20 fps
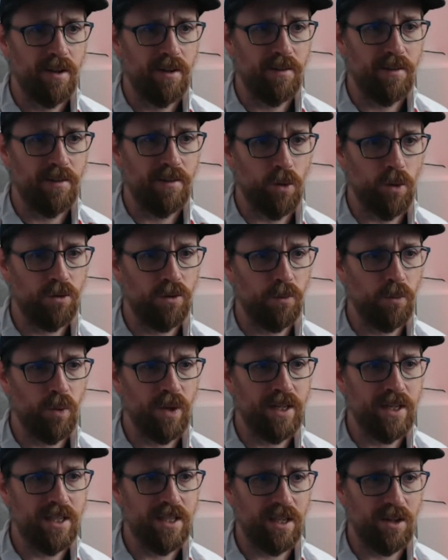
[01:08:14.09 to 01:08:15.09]
4
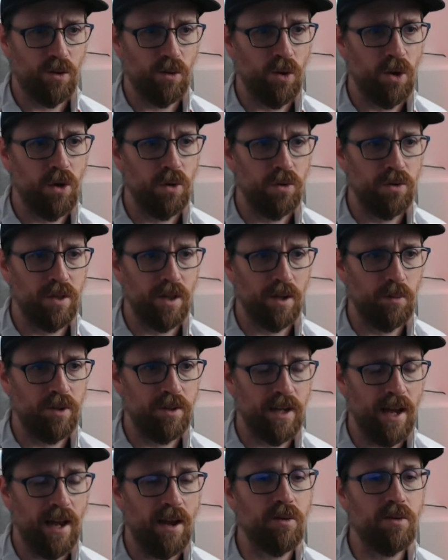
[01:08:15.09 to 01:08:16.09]
wins in a row. They were
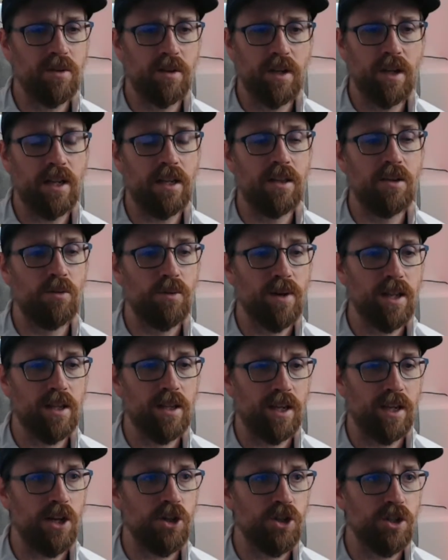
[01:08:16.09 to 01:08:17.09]
down in the
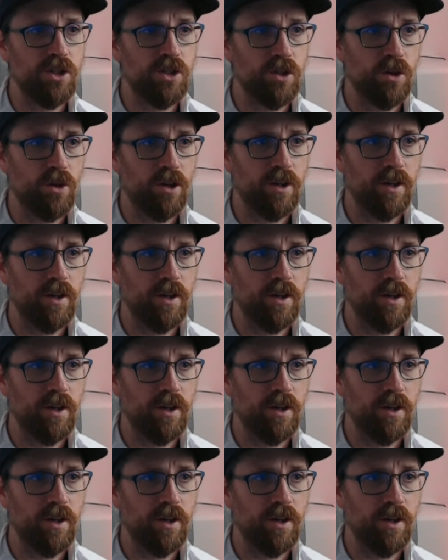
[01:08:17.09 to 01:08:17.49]
relegation zone,